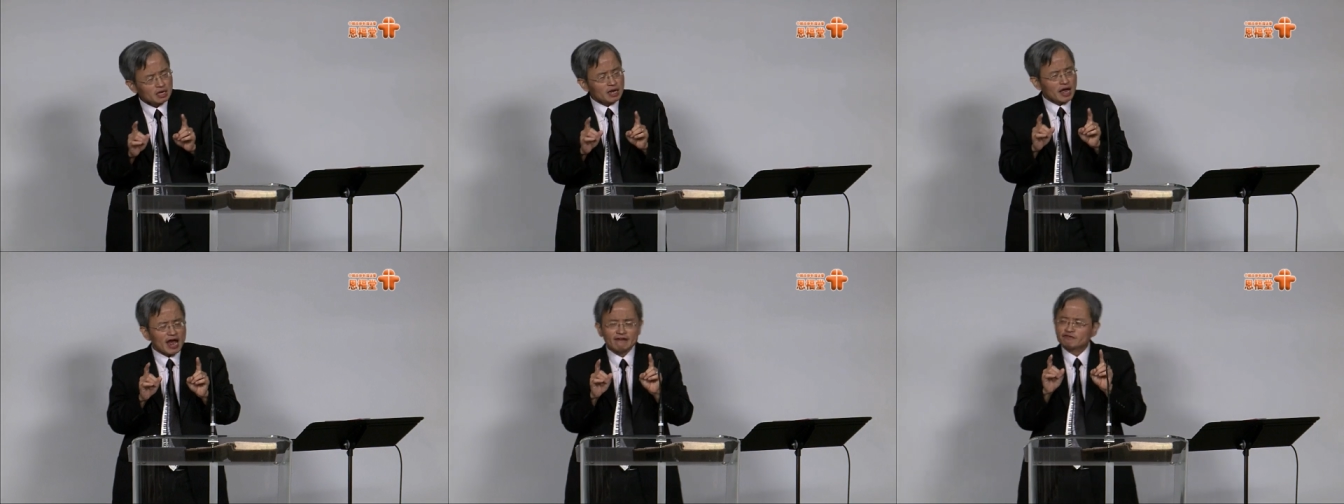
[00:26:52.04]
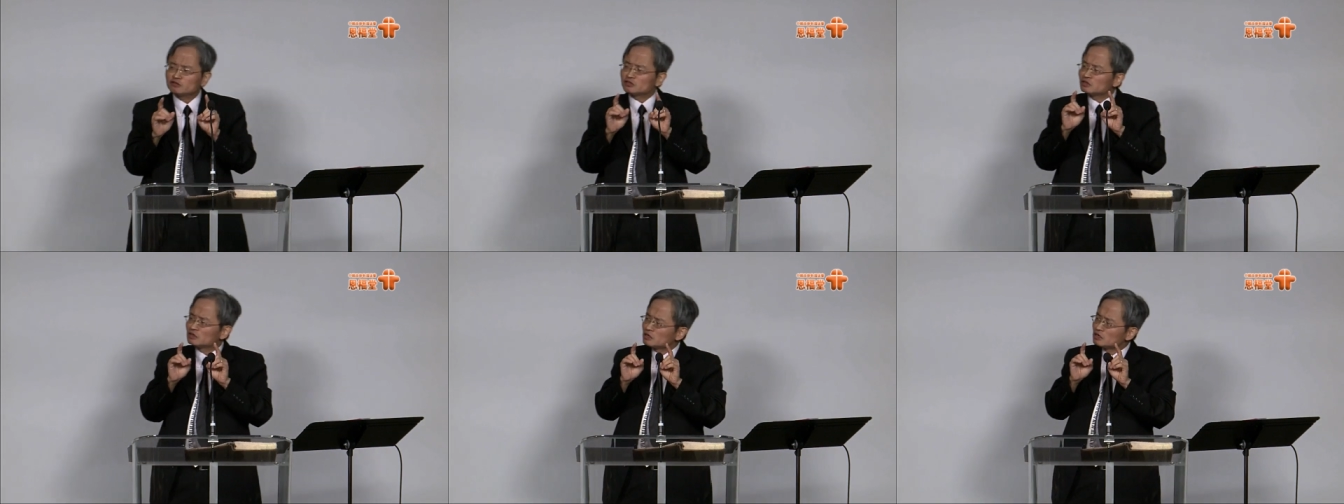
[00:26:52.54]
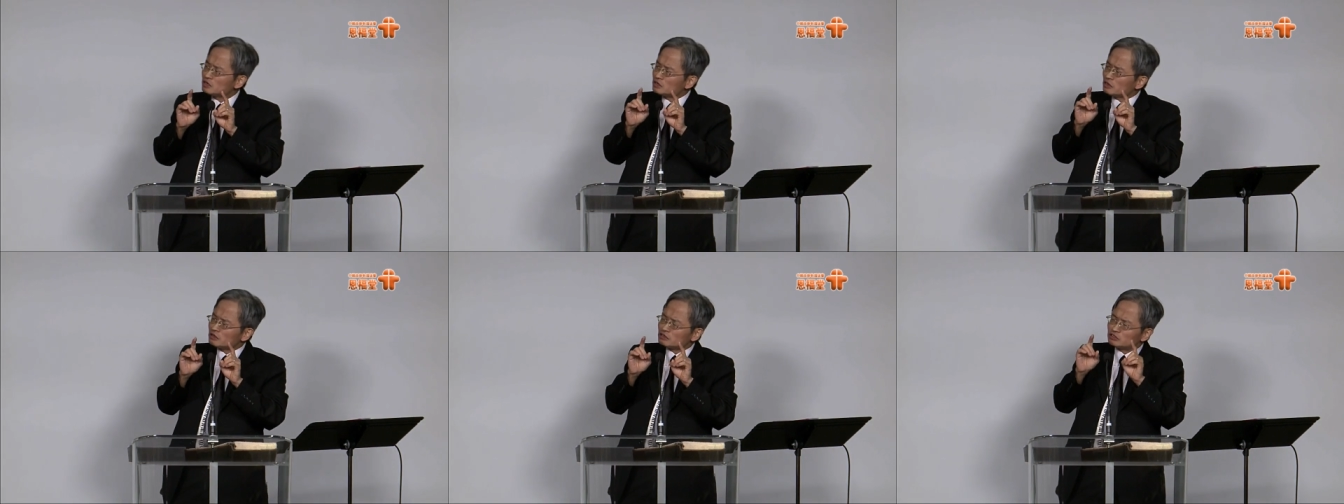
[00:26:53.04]
have
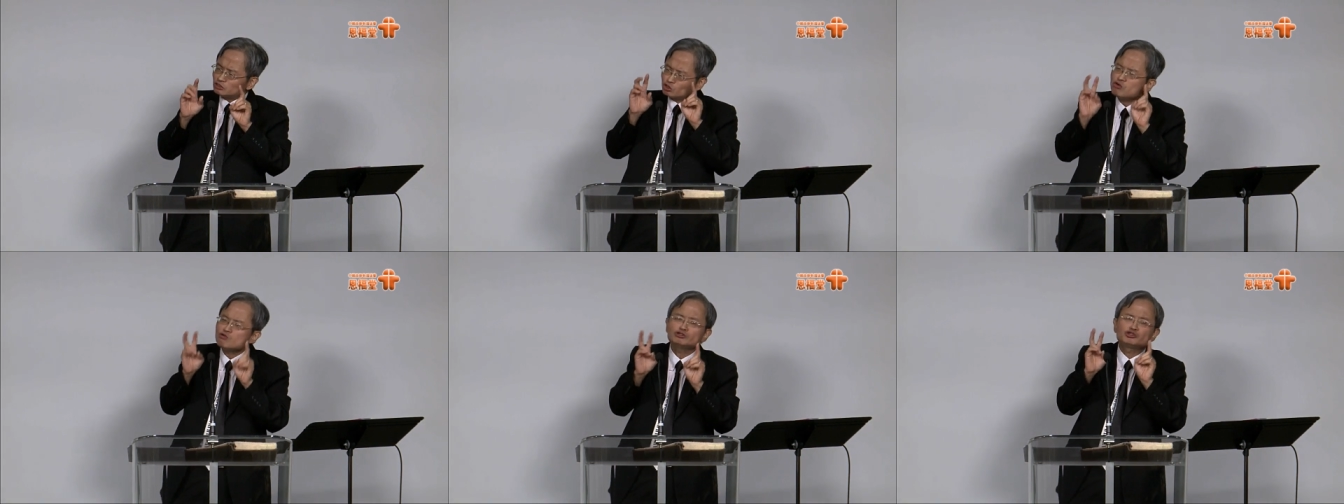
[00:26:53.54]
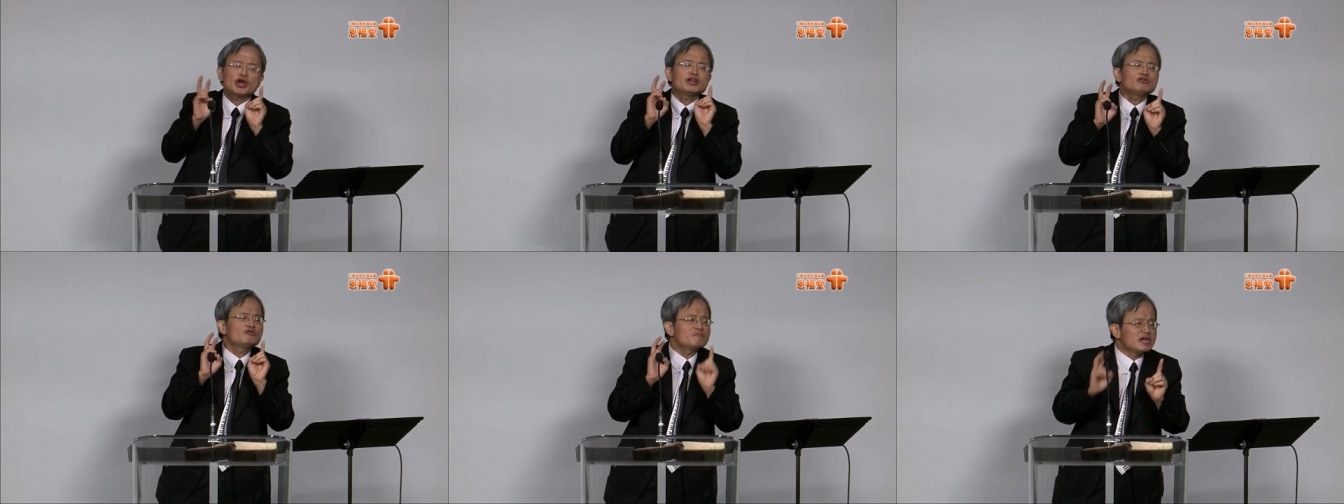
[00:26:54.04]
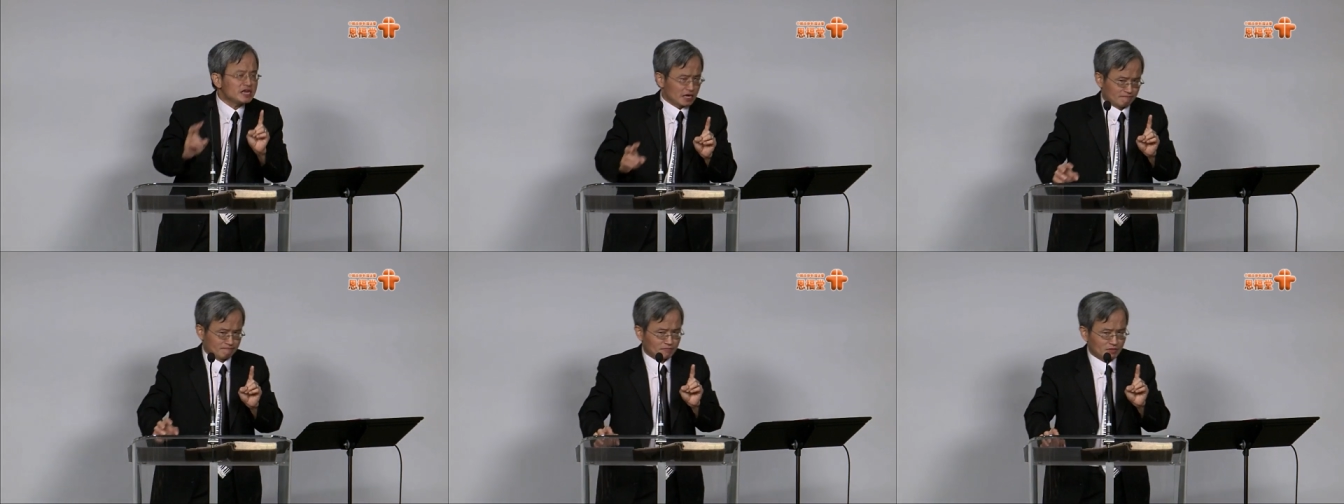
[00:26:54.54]
two general meaning.
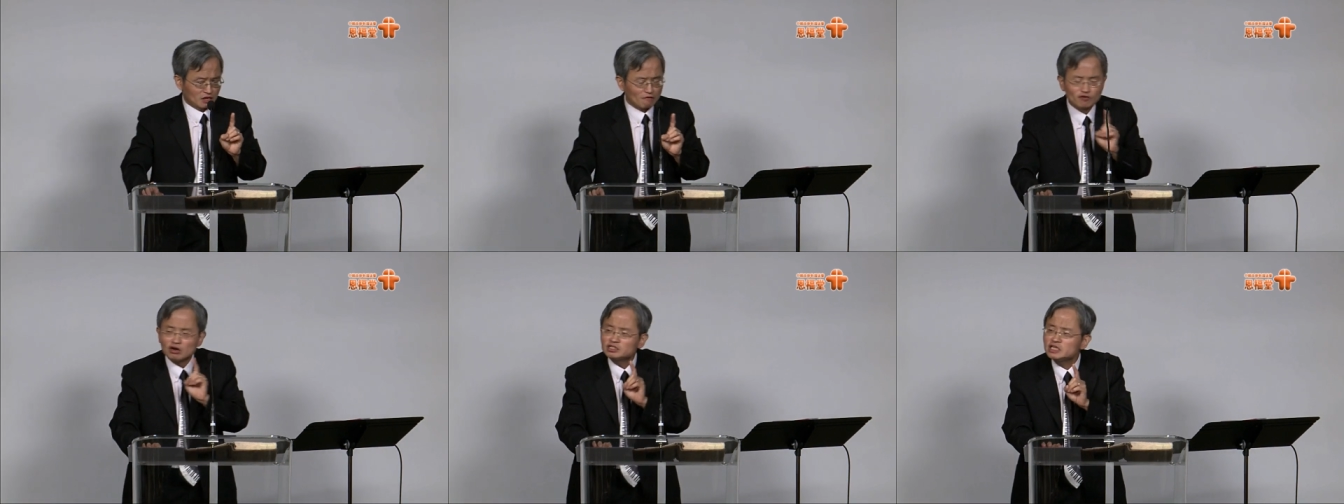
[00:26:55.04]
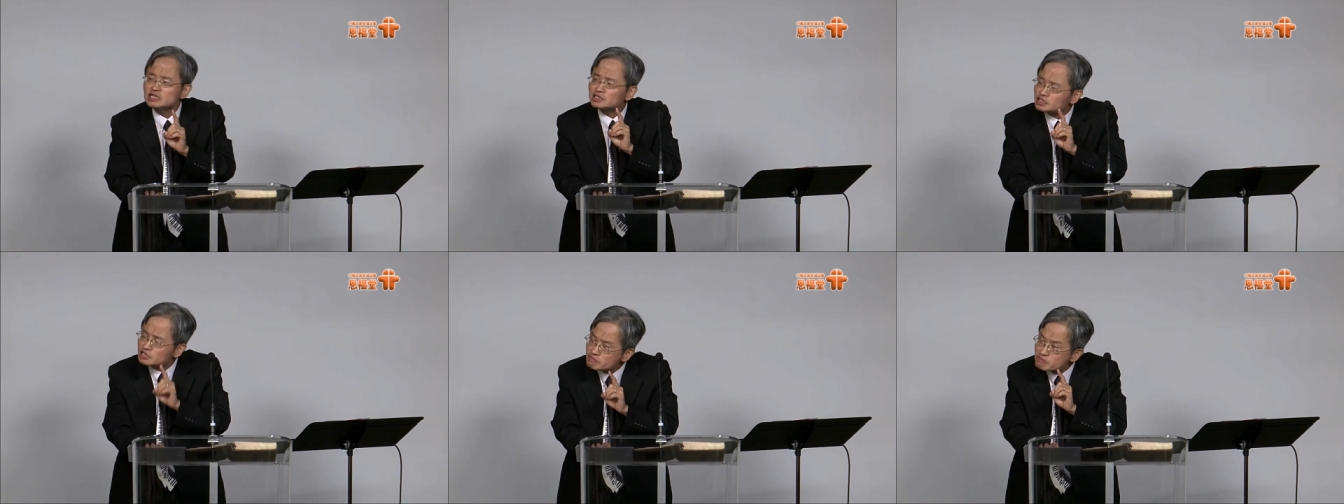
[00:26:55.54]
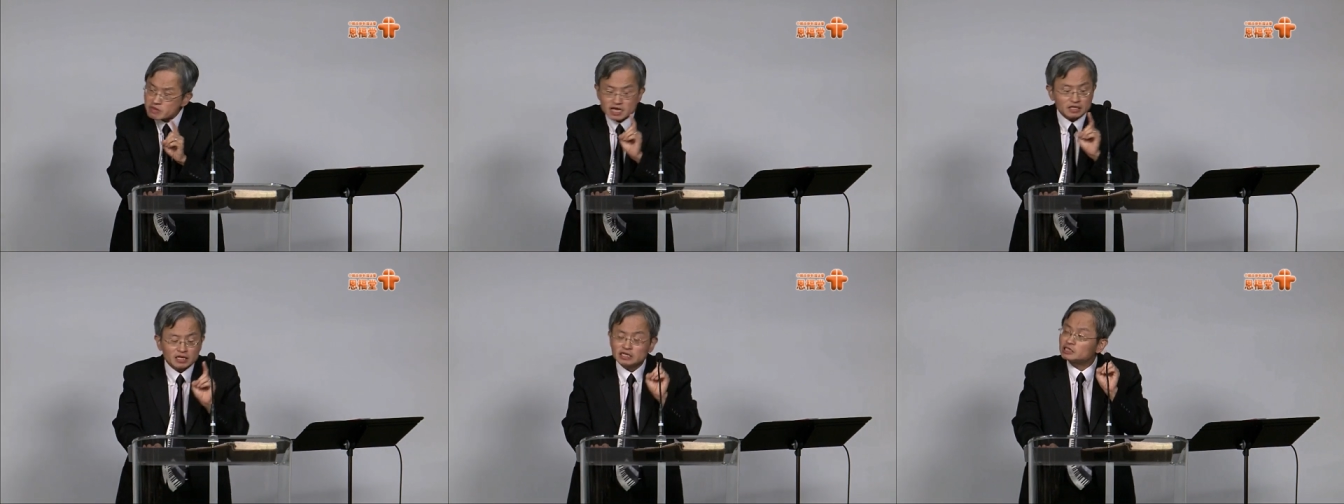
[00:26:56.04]
Of course, this doesn't
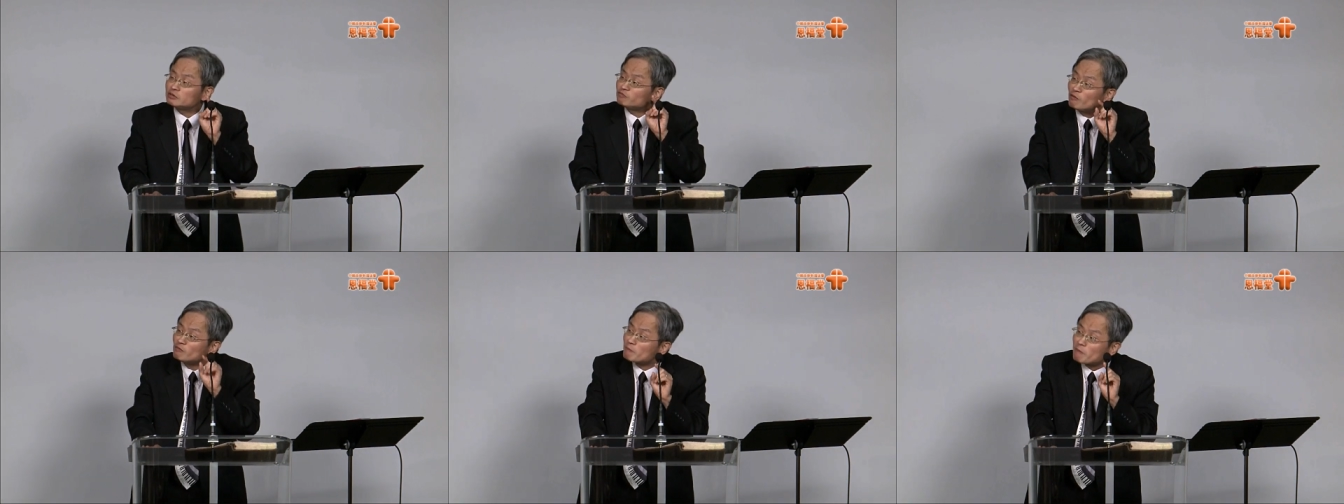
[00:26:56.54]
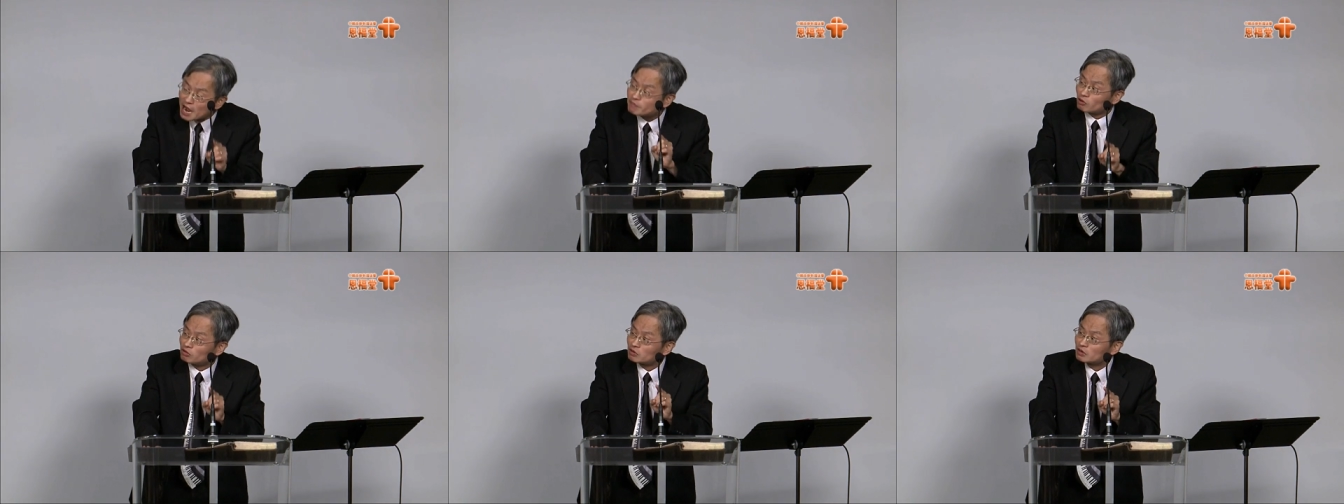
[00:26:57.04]
mean it's from the Bible.